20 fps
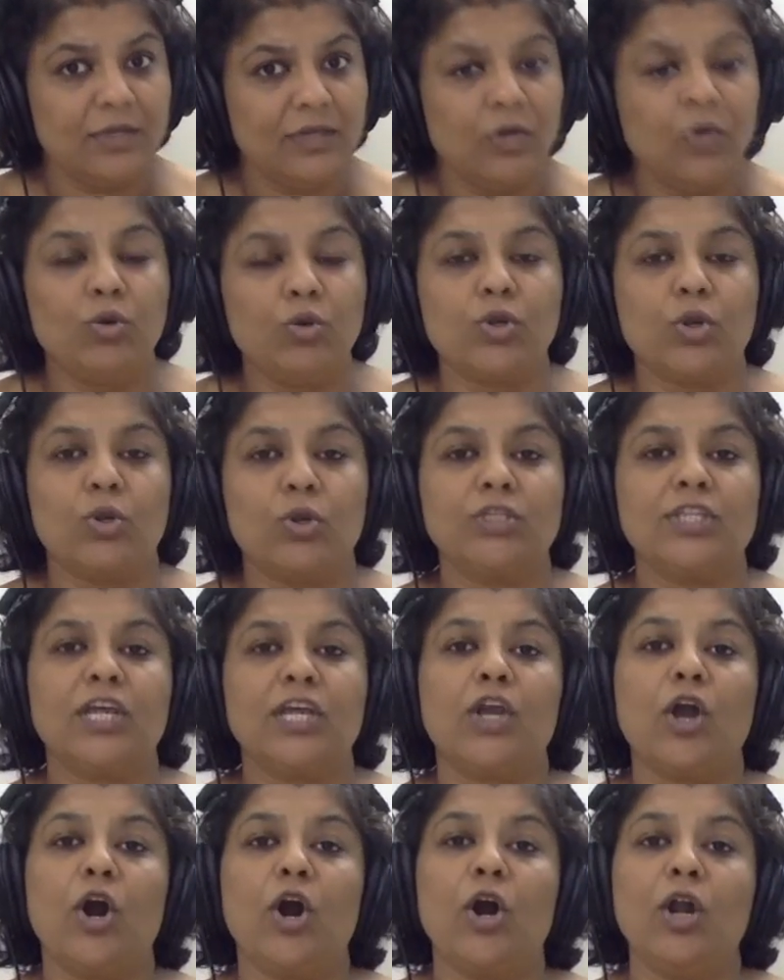who wrote The
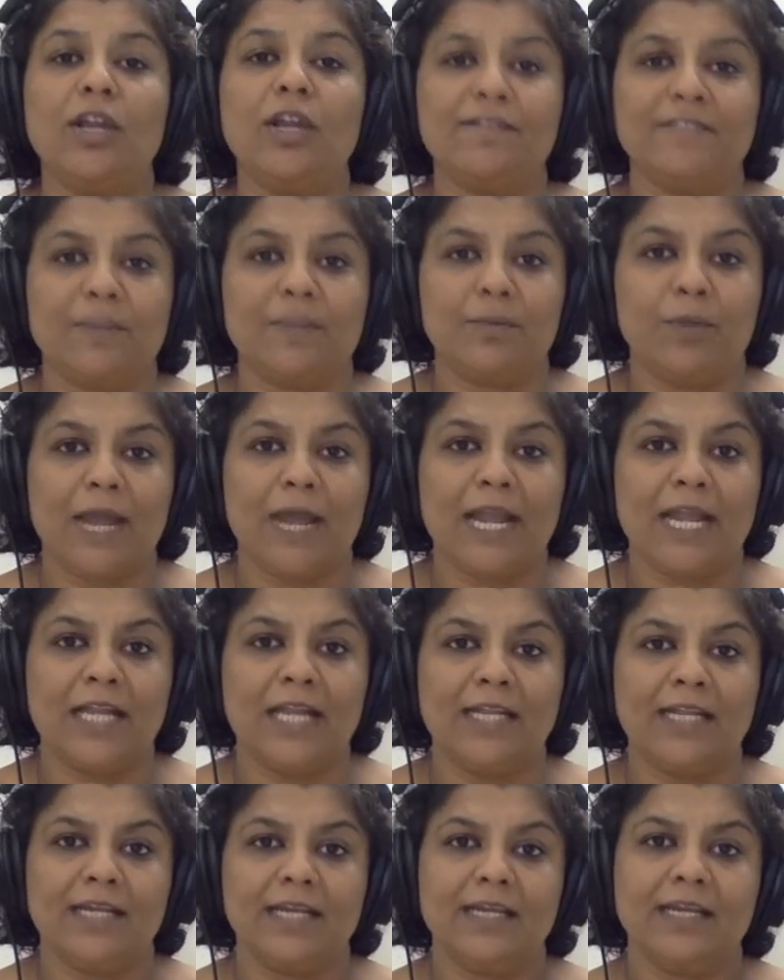Call of the
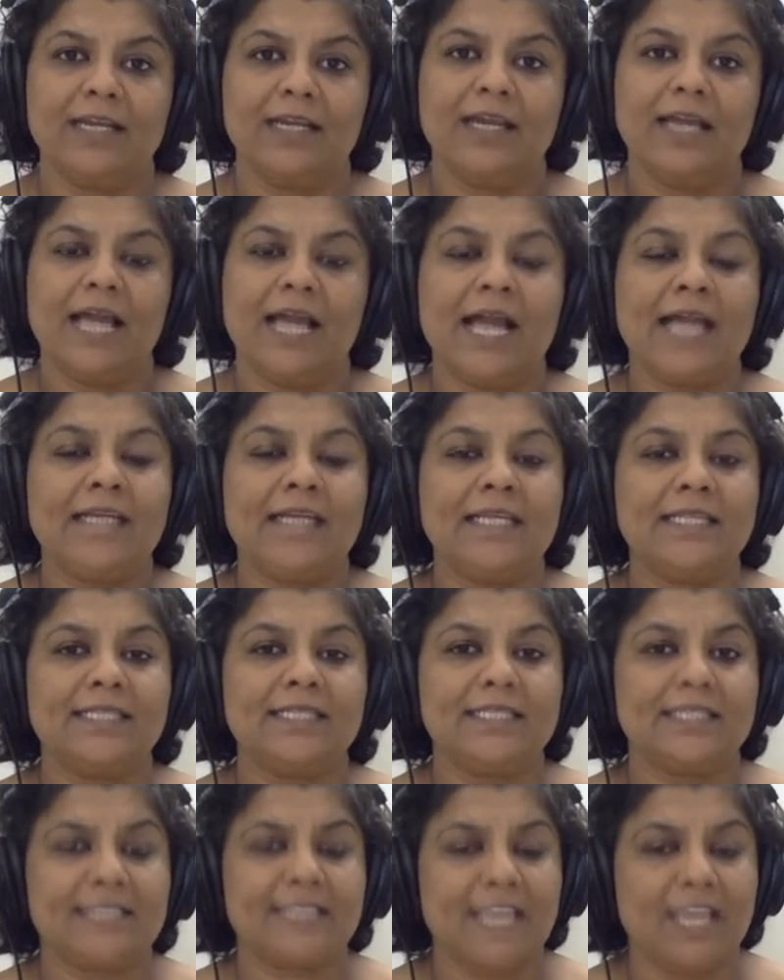Wild and
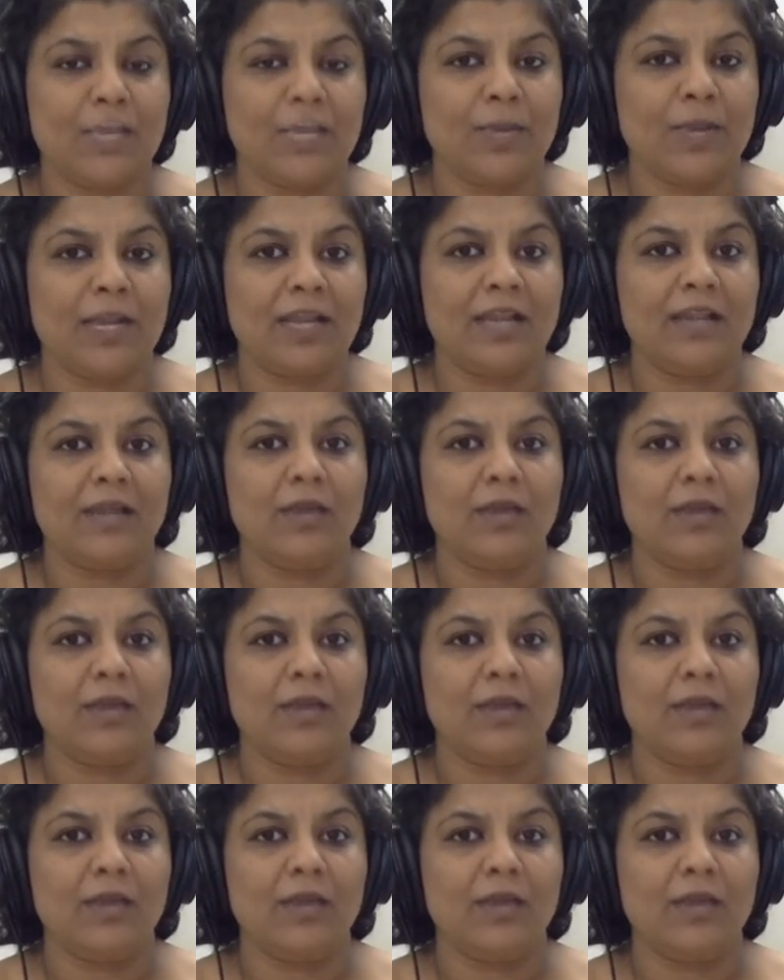its sequel,